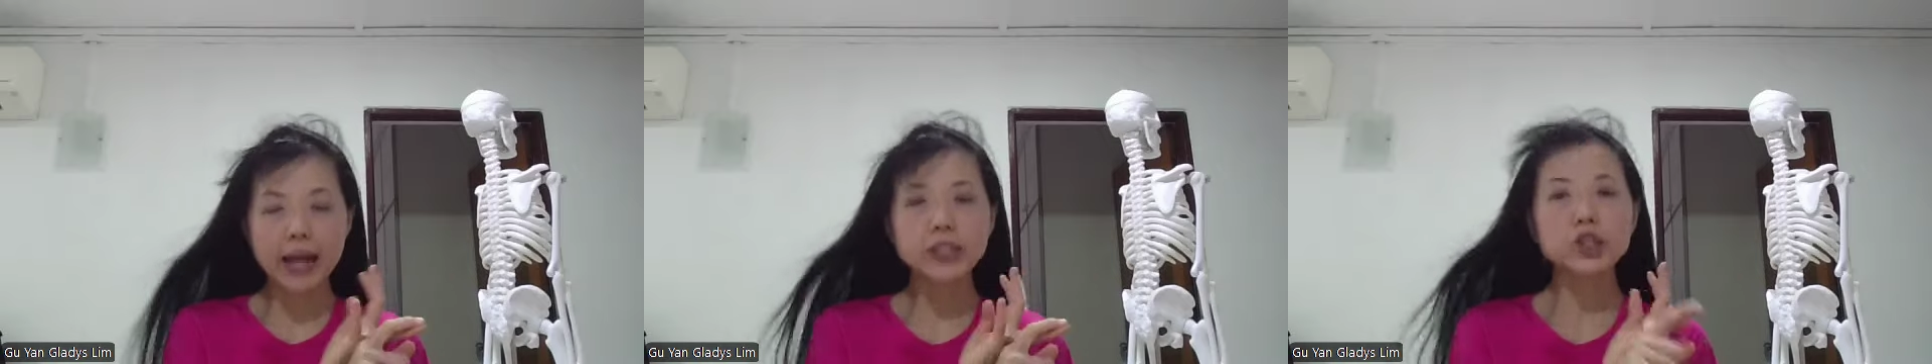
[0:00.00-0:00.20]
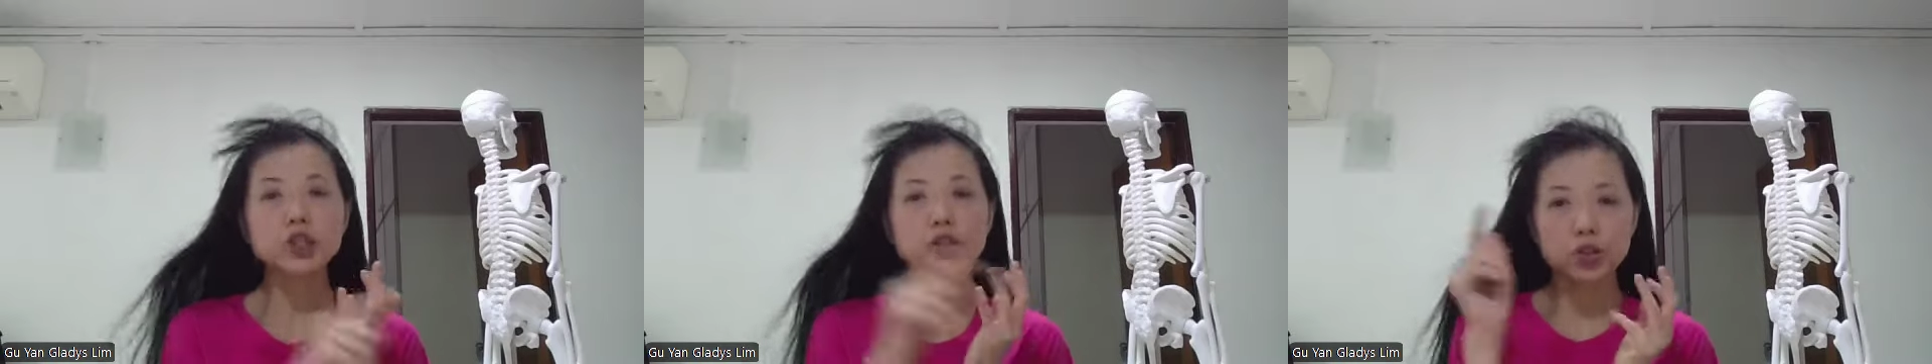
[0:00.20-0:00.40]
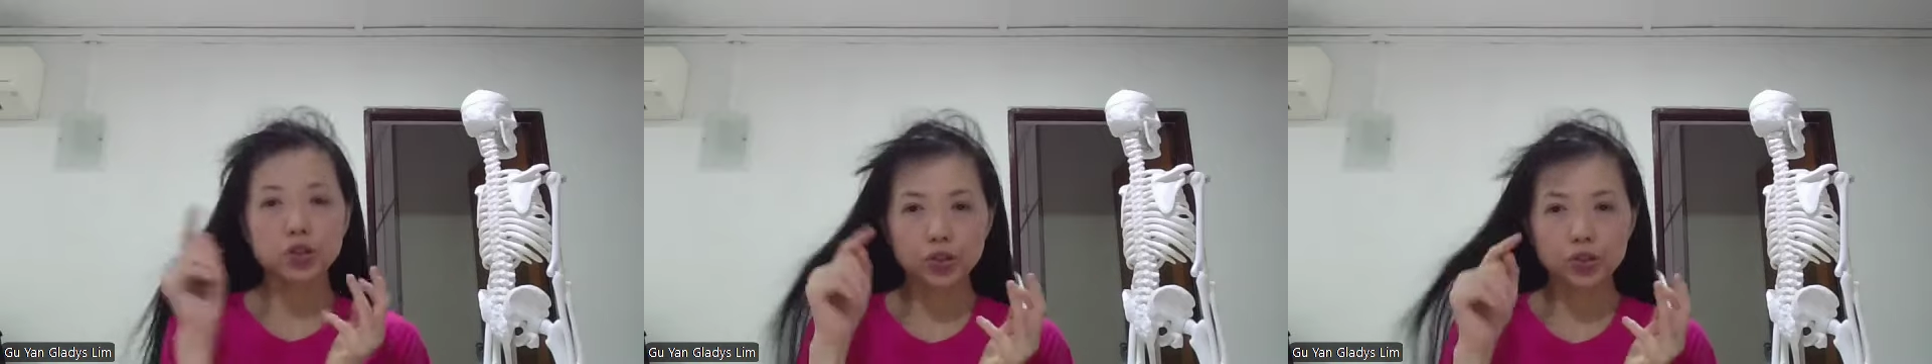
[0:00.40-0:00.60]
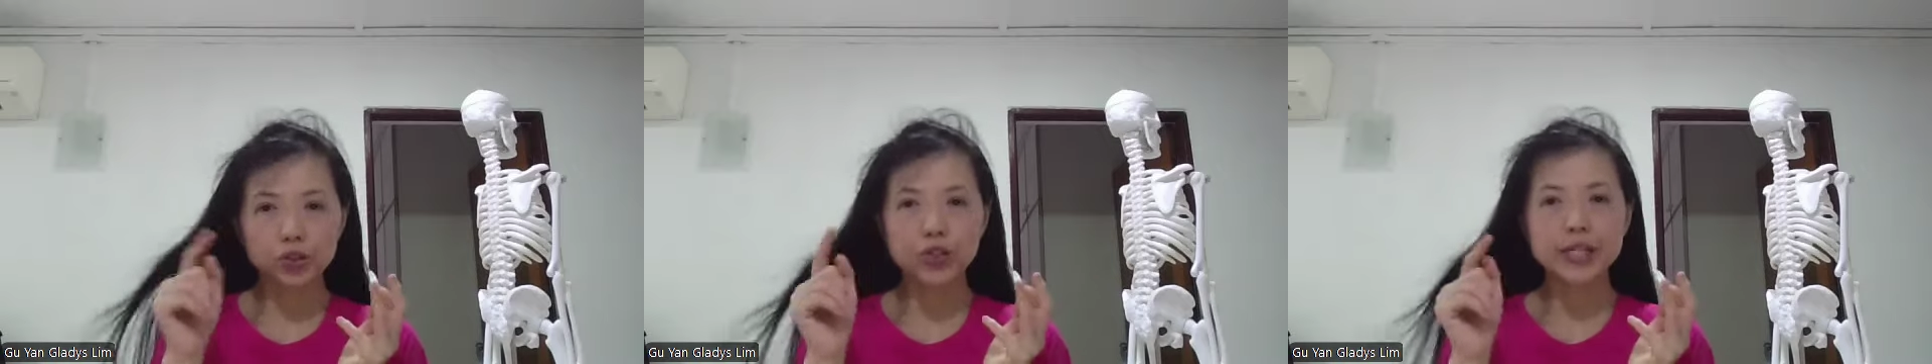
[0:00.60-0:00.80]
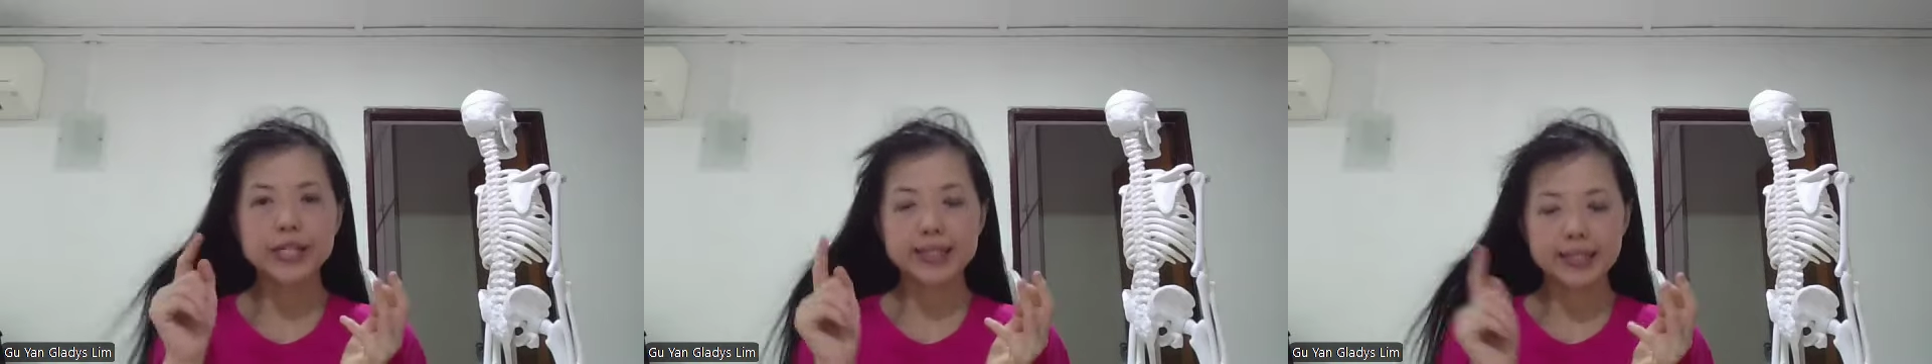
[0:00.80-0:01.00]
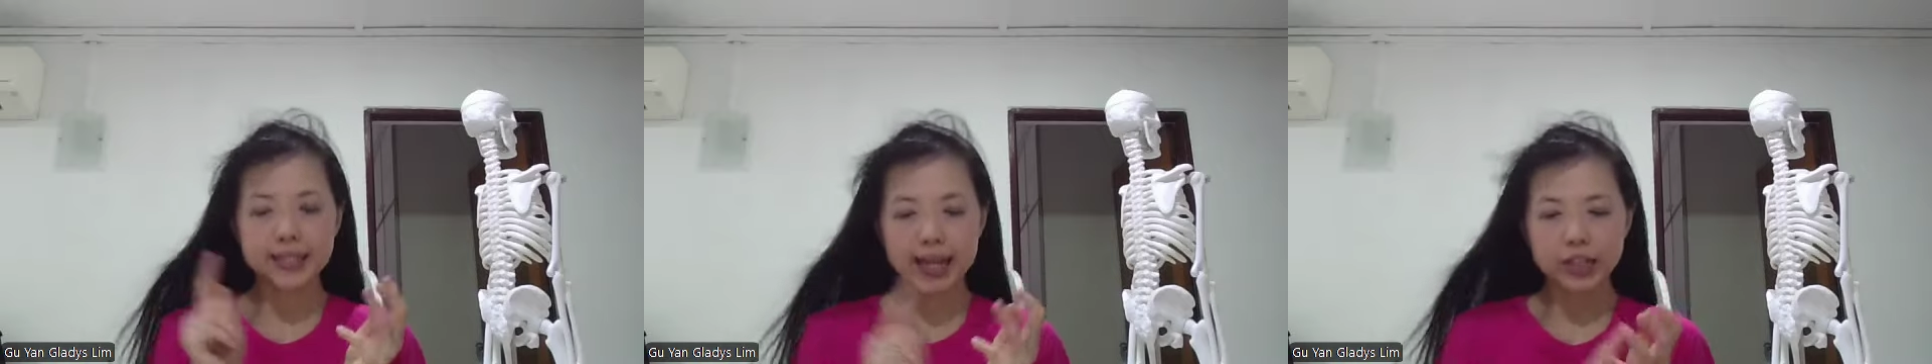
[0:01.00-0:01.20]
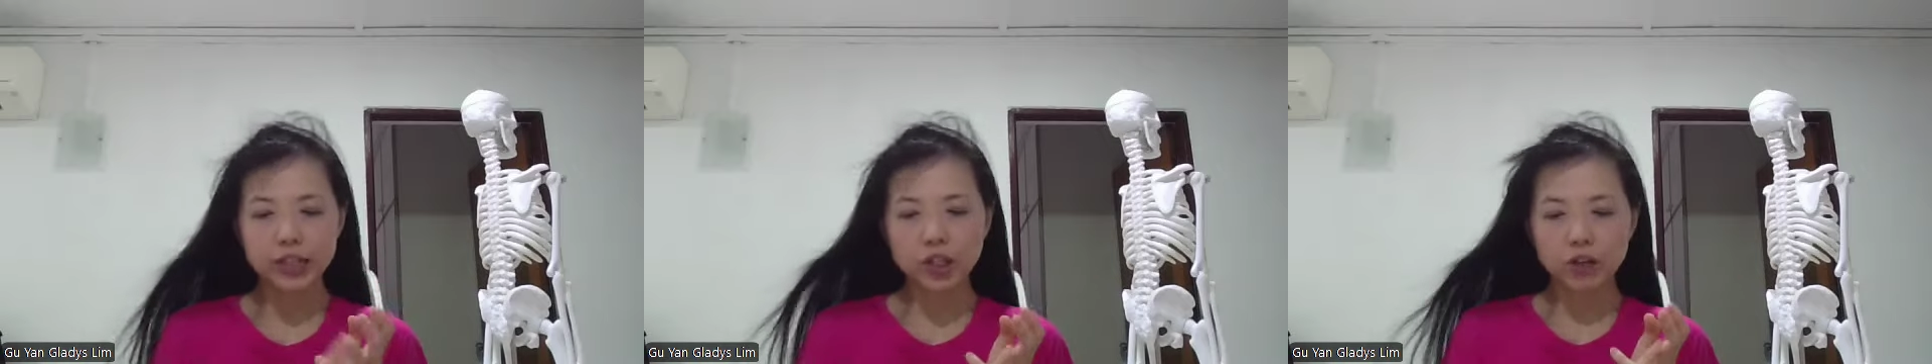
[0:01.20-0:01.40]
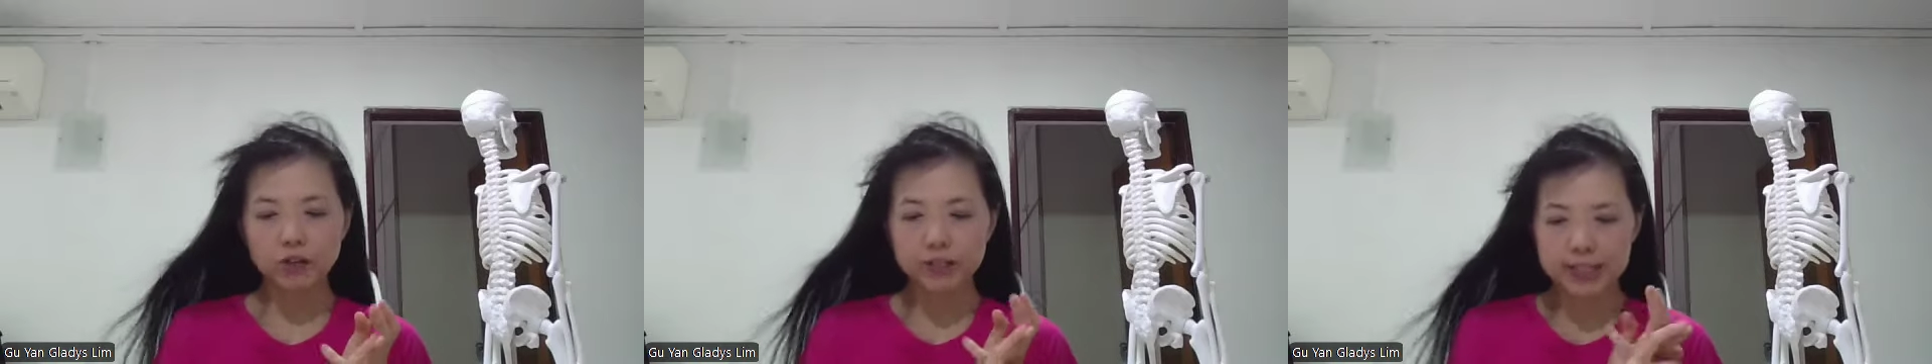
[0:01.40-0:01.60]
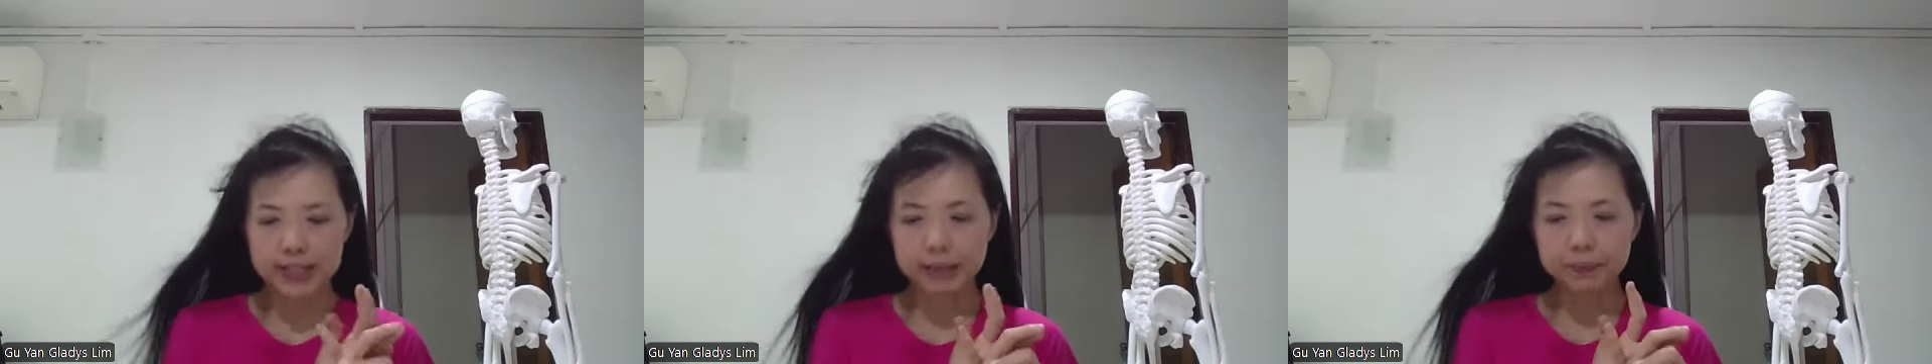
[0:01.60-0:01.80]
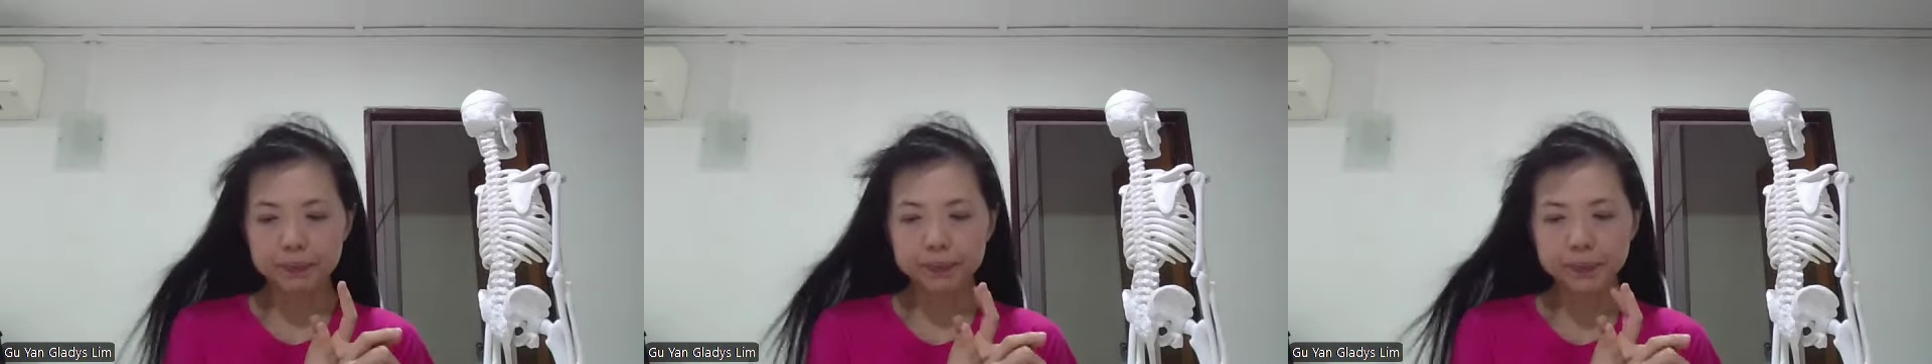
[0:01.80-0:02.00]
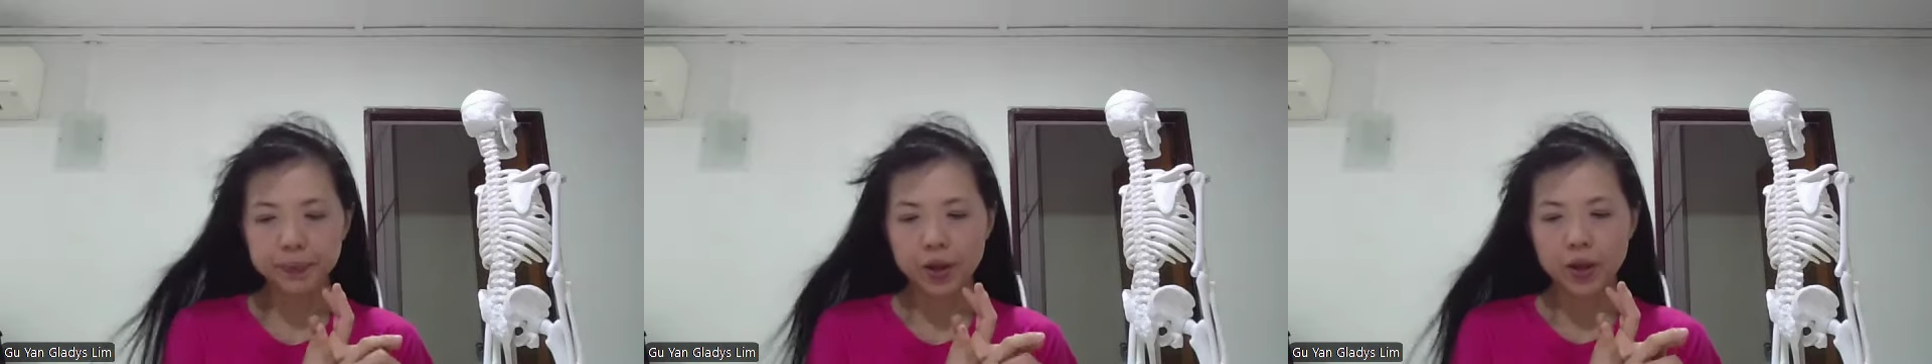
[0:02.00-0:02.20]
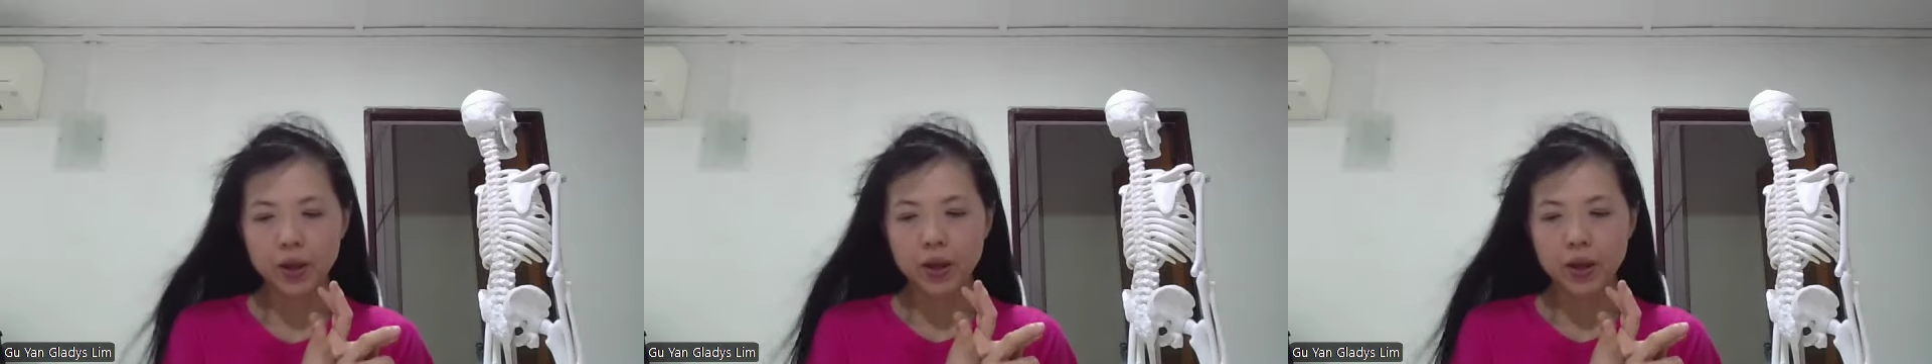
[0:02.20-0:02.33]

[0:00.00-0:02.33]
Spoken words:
N3 stage of sleep.